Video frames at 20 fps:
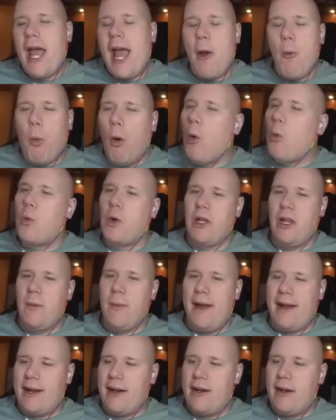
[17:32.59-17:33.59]
it won't really
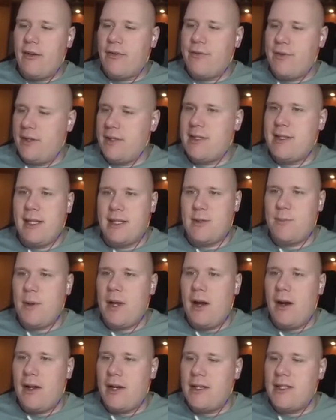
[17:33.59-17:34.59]
make a difference, let's
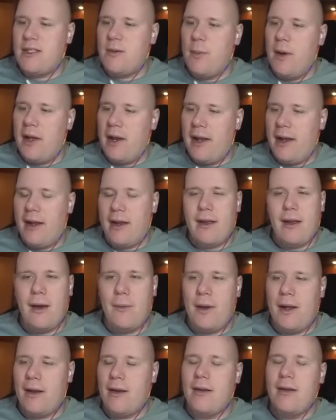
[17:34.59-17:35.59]
be honest, but hey, I mean,